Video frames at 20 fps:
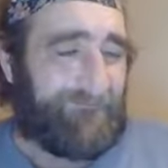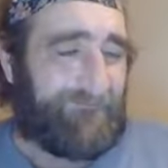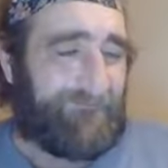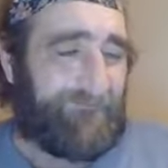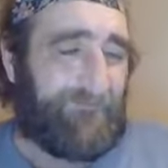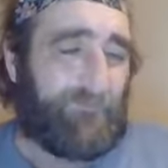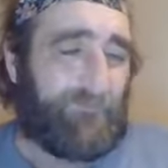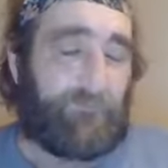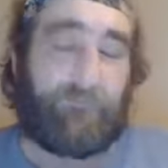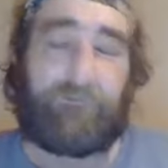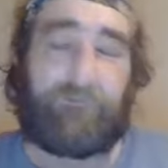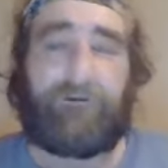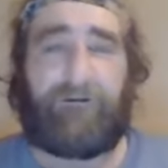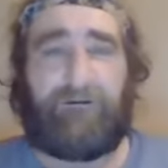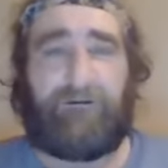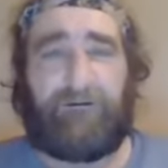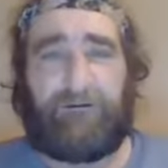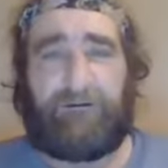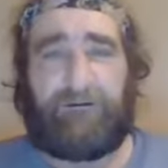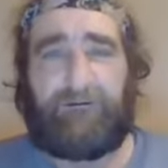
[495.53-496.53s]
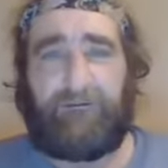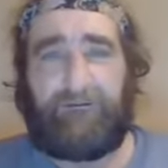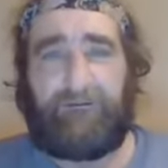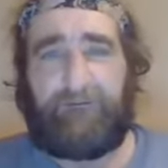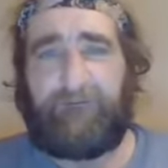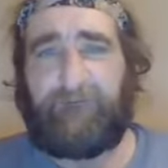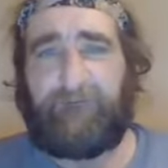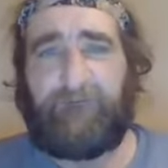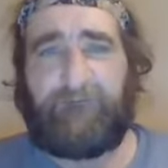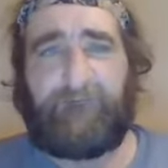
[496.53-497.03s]
So currently,
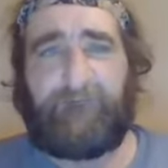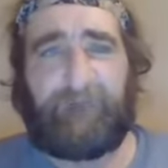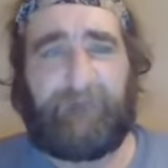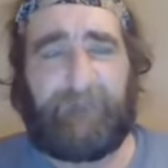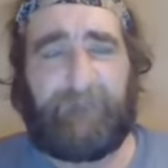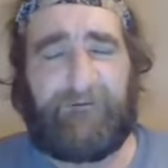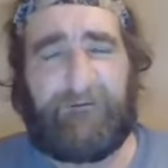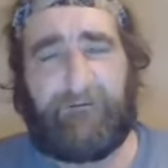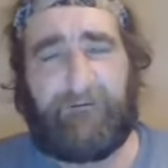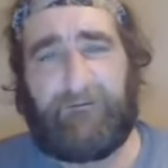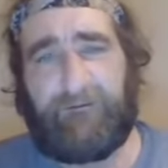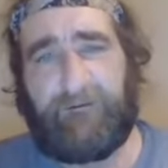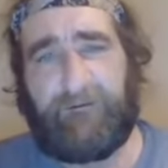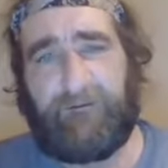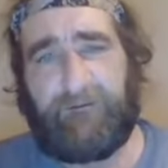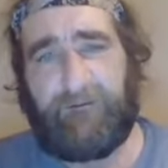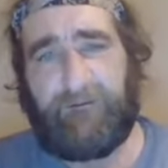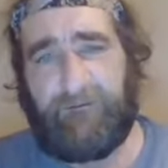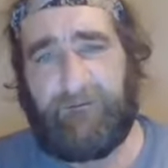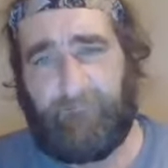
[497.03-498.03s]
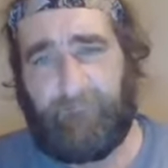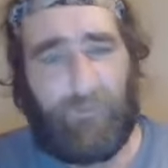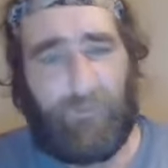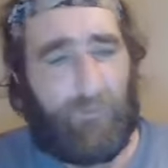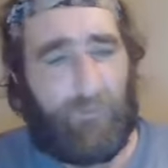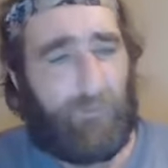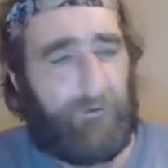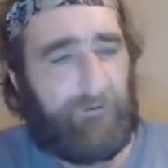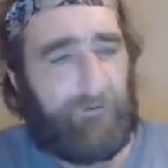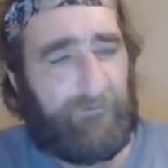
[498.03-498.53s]
very
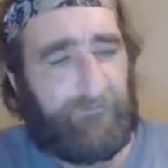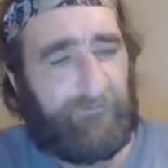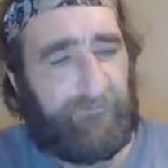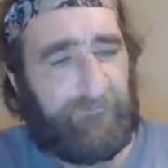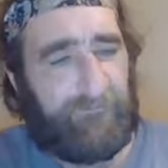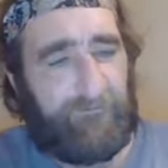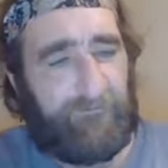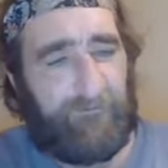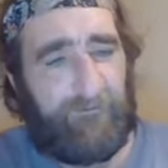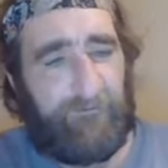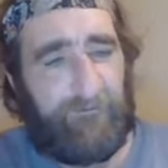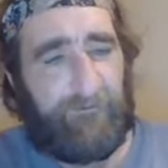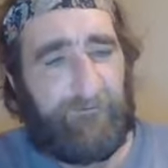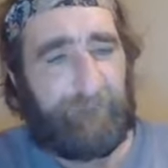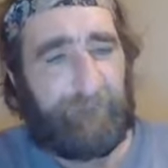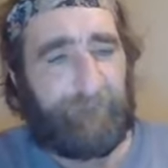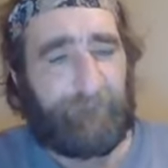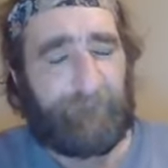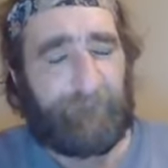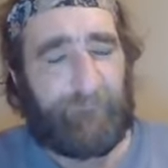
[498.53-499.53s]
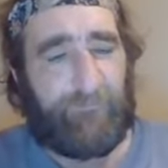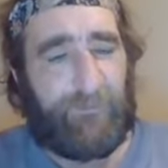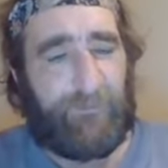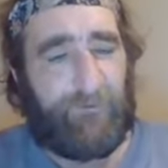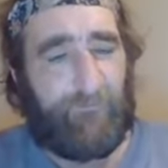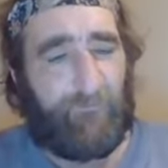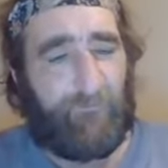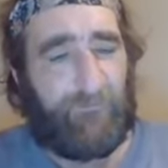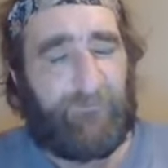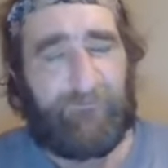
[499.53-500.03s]
important
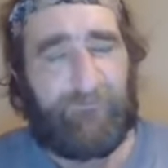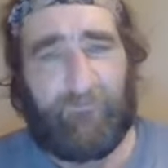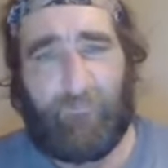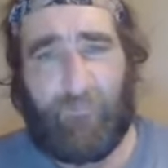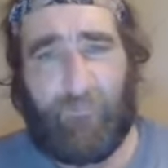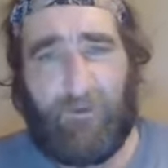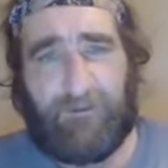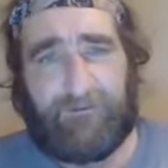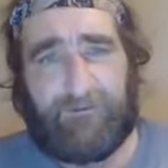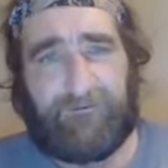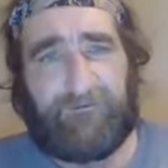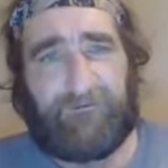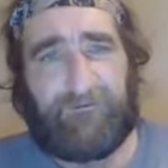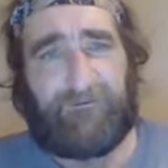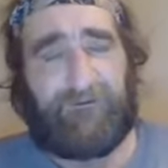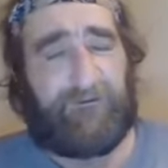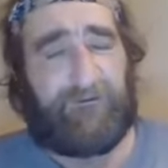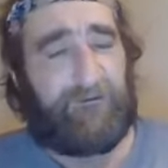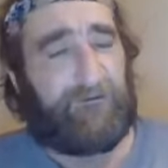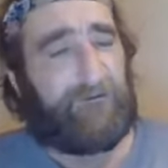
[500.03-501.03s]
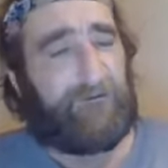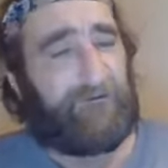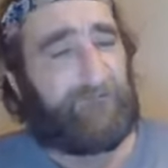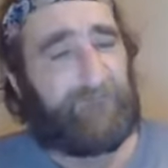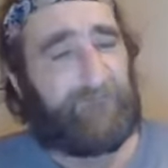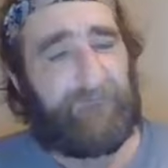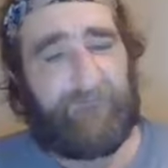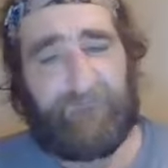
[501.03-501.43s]
with what the